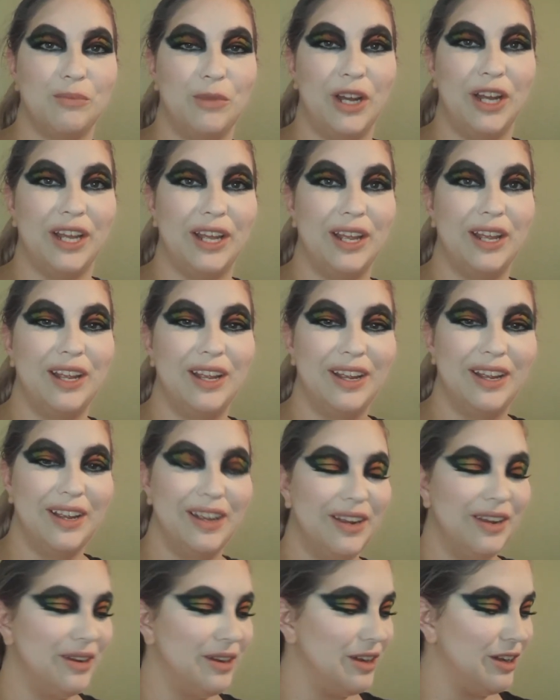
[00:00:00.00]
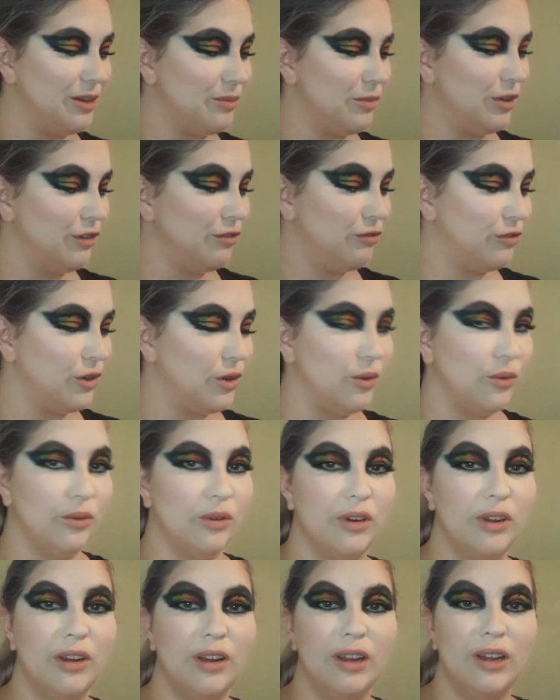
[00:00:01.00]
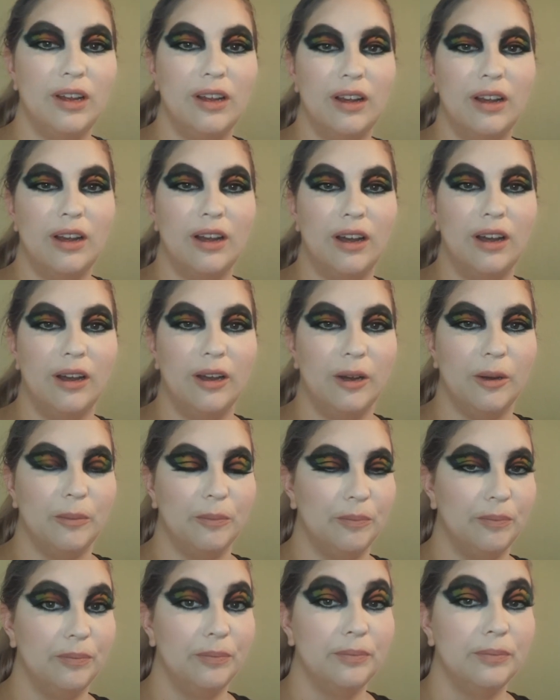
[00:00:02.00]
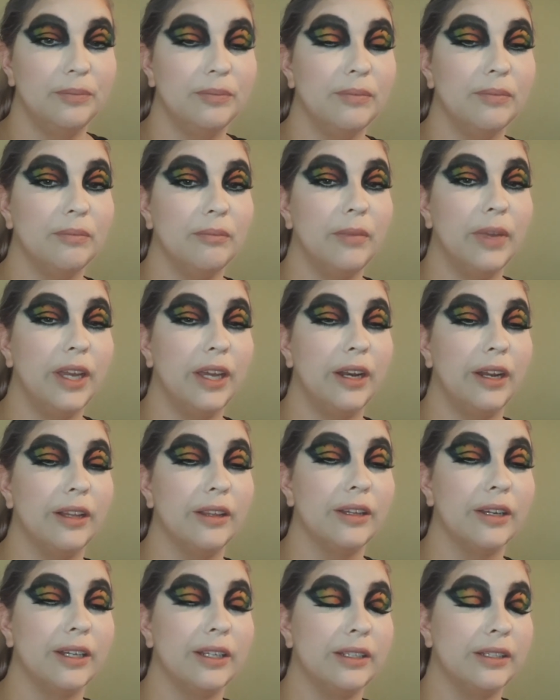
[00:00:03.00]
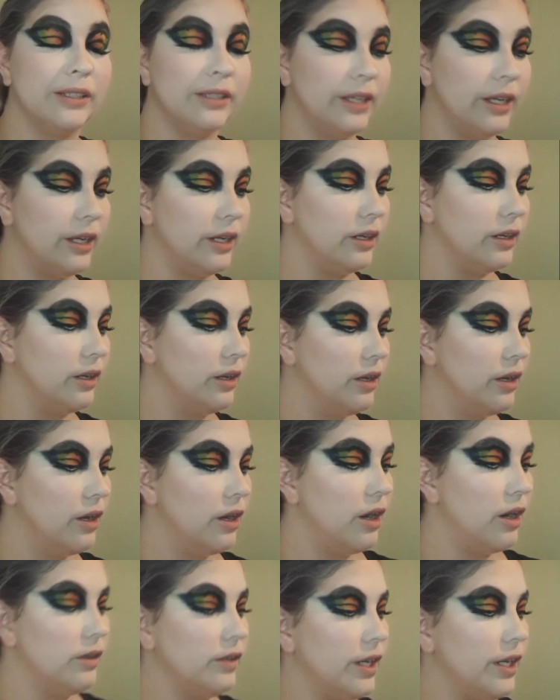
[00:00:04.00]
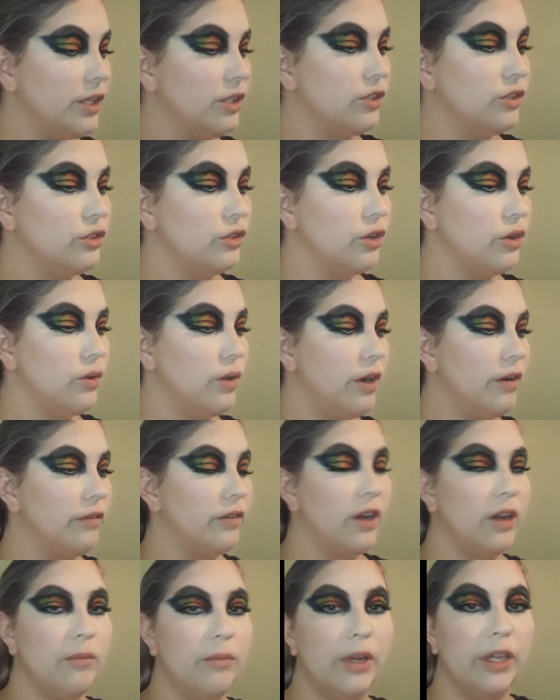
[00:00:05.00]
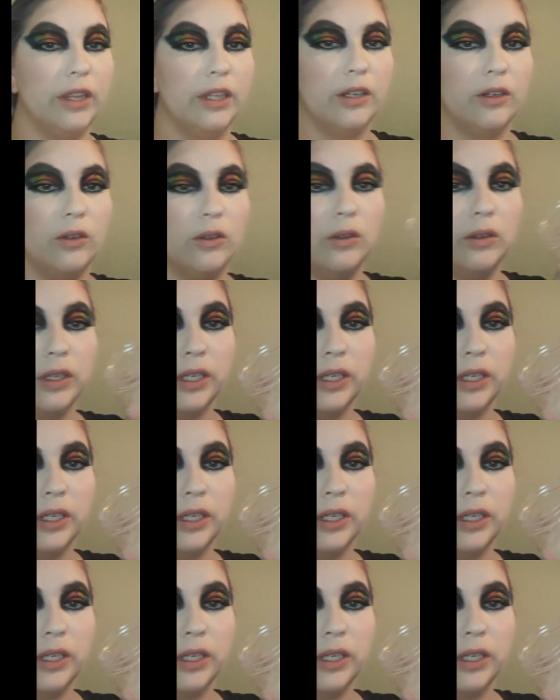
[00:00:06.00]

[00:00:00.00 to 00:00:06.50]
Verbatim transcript: my, on my phone. Um, man, I look insane. All right, so I've got my little